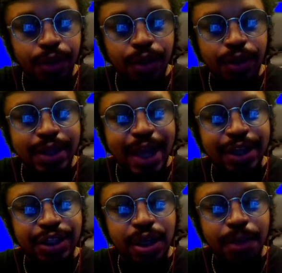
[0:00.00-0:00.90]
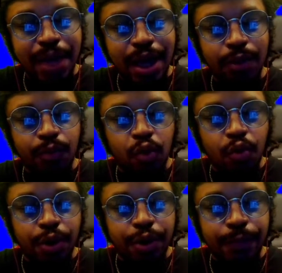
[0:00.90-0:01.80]
It's actually a pocket
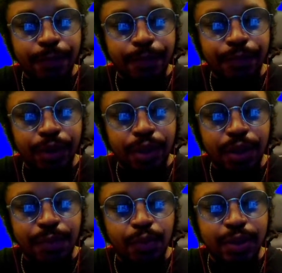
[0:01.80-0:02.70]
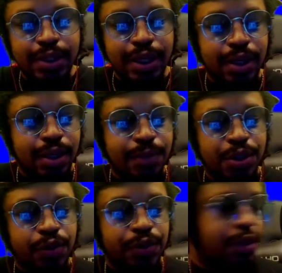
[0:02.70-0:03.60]
recorder. Give me 1 second. Let me
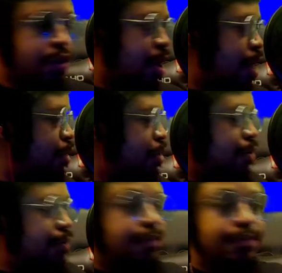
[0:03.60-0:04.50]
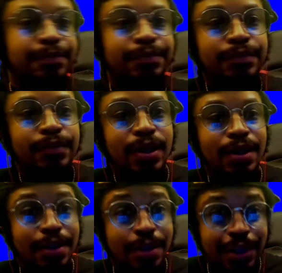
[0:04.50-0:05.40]
show it to you guys.
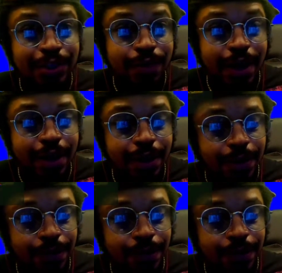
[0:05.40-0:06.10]
This right here